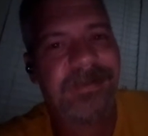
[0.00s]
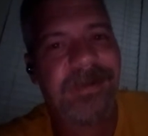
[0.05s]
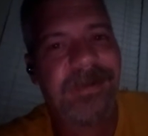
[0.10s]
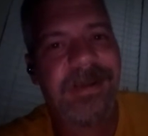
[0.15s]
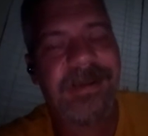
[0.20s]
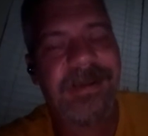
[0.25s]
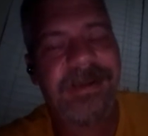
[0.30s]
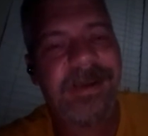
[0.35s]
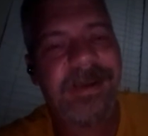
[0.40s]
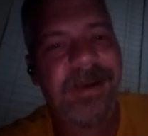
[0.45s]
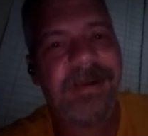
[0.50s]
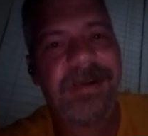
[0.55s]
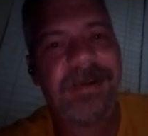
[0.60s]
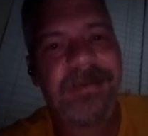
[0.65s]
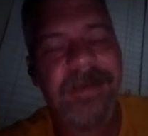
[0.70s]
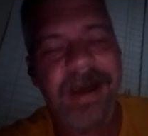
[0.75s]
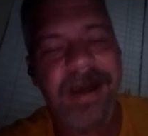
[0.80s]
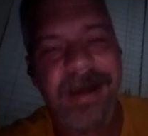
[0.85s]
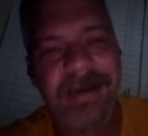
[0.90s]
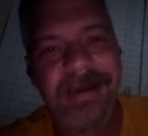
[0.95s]
then they're the
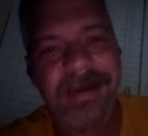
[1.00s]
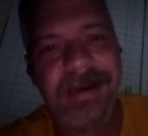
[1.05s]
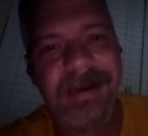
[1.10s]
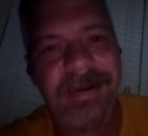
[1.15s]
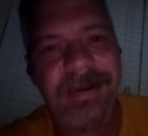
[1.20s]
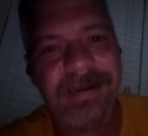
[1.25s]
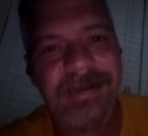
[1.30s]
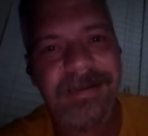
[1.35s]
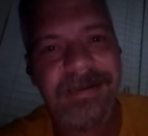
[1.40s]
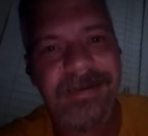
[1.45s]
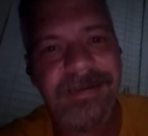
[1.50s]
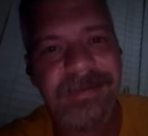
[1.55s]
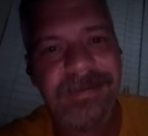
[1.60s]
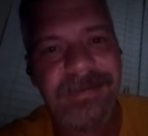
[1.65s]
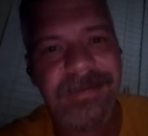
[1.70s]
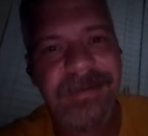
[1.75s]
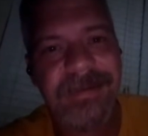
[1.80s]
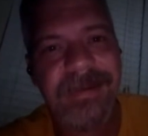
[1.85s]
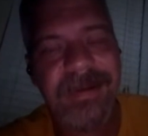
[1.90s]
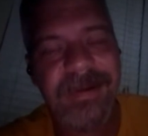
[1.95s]
bad guy.
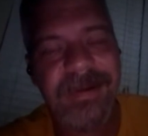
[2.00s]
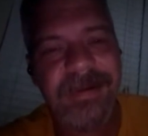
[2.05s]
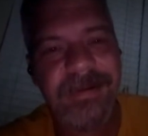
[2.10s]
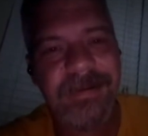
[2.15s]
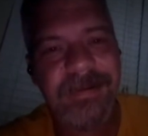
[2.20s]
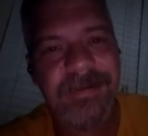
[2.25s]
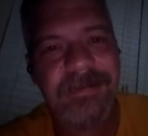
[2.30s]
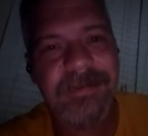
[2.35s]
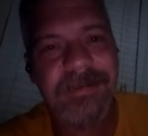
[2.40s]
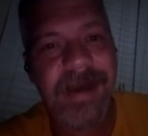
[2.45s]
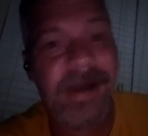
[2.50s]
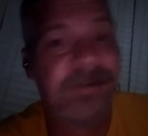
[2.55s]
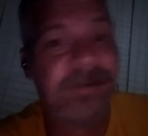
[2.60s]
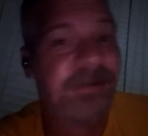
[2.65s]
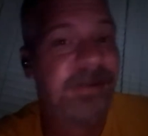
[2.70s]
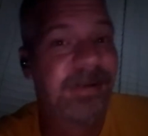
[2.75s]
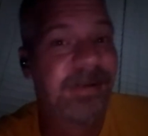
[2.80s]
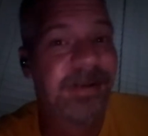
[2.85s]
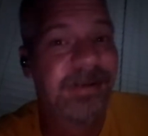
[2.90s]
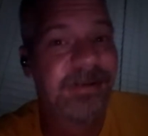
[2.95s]

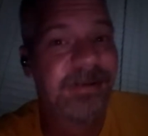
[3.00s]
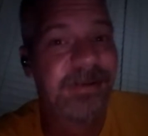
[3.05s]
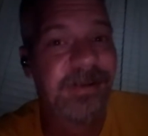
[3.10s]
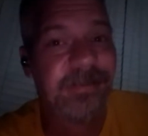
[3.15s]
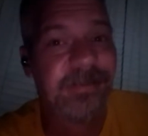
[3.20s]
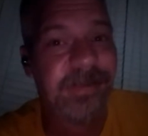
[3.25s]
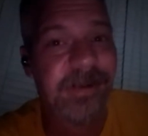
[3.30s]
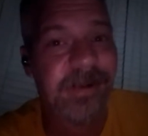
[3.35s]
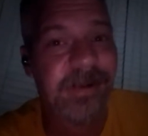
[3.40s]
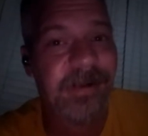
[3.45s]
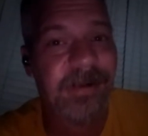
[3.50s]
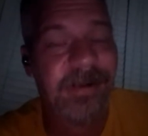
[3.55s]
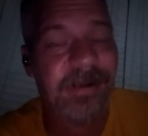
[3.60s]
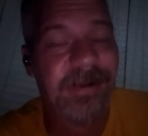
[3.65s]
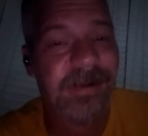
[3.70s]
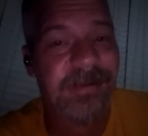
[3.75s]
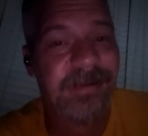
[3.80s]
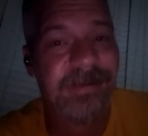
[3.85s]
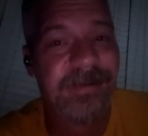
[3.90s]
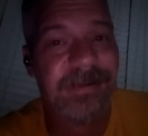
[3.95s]
Patrick didn't jump in on
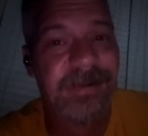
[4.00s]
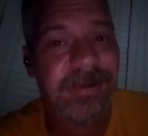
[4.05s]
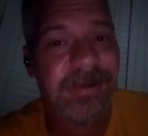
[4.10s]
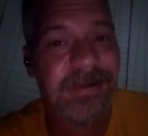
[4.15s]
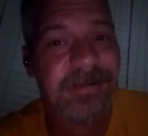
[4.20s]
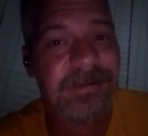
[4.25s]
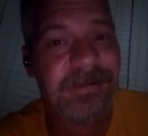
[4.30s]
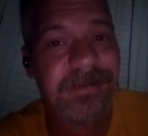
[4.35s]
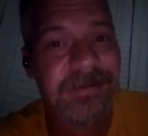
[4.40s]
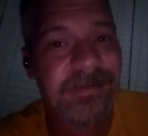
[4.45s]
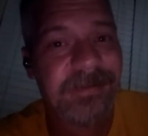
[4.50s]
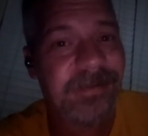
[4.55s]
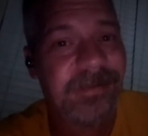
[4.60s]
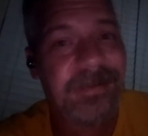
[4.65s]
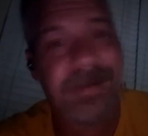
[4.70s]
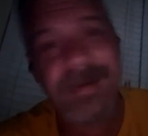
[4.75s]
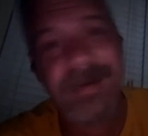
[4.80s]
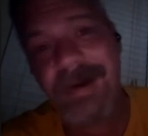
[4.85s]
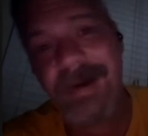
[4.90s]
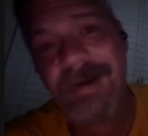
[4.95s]
it,
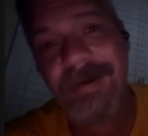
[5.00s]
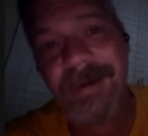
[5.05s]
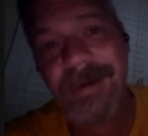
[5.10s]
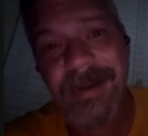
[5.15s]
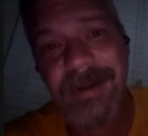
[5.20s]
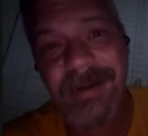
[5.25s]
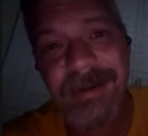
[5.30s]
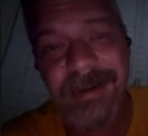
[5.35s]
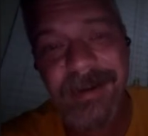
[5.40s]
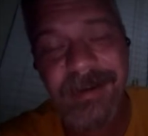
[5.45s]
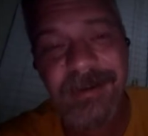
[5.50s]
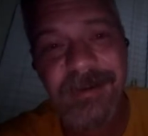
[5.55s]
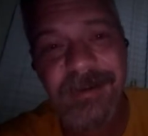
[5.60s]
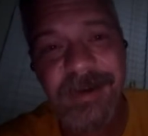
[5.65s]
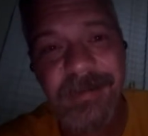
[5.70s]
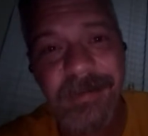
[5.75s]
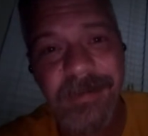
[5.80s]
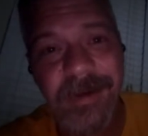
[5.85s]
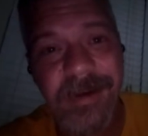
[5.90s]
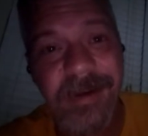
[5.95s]
Odian didn't
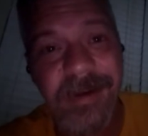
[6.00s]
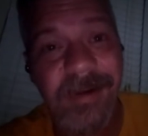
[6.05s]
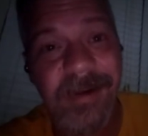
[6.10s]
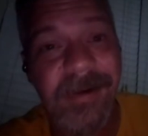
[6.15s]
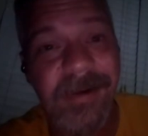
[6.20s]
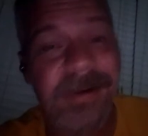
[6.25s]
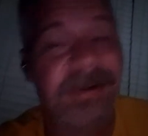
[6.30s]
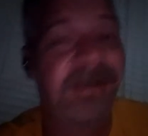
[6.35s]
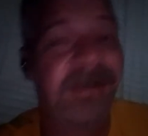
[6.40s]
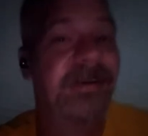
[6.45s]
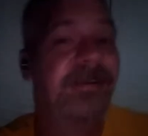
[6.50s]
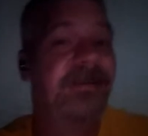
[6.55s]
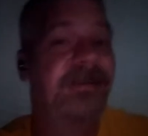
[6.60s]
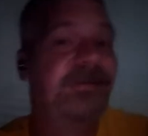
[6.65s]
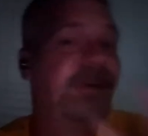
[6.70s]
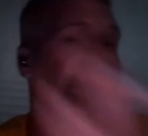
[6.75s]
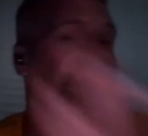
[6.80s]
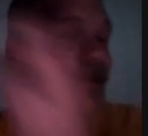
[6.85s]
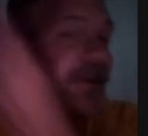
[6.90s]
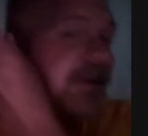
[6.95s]
jump in on it, and
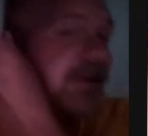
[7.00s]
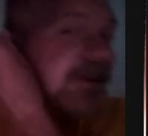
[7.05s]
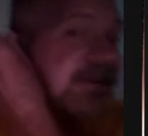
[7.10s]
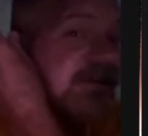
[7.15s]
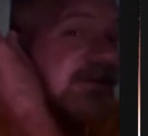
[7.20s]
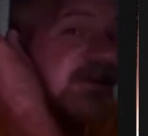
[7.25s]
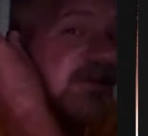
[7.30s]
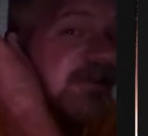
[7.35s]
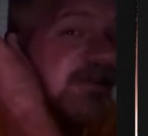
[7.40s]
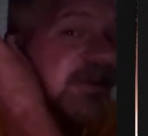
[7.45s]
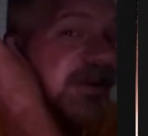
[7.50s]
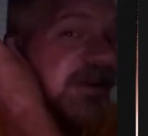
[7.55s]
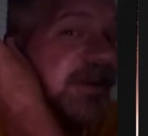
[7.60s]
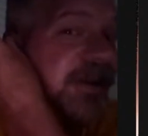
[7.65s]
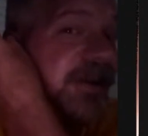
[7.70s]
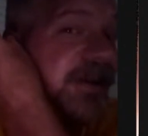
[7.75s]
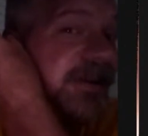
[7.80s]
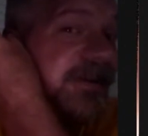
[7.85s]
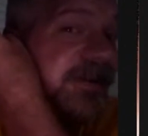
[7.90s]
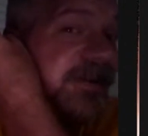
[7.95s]
JT didn't jump in
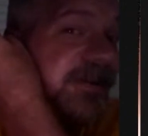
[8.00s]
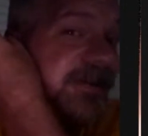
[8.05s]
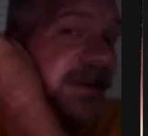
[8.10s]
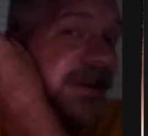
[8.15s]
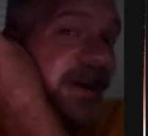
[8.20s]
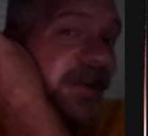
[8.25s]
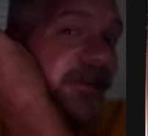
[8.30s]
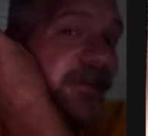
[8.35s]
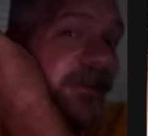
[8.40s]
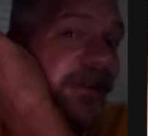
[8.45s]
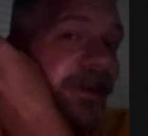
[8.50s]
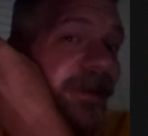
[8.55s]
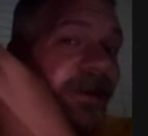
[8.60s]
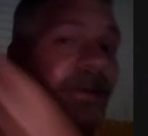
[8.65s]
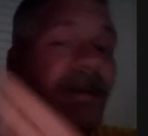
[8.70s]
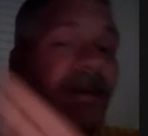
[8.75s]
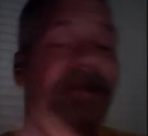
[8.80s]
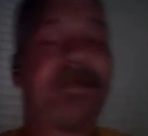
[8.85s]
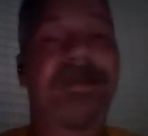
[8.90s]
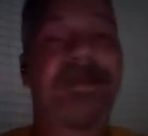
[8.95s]
on it, so now we're the
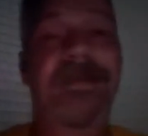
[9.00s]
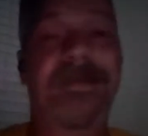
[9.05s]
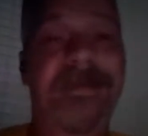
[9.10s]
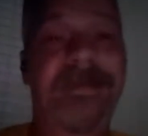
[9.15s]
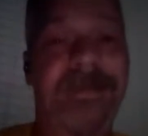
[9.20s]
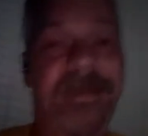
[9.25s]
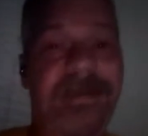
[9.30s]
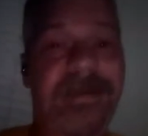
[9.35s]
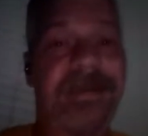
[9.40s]
devil.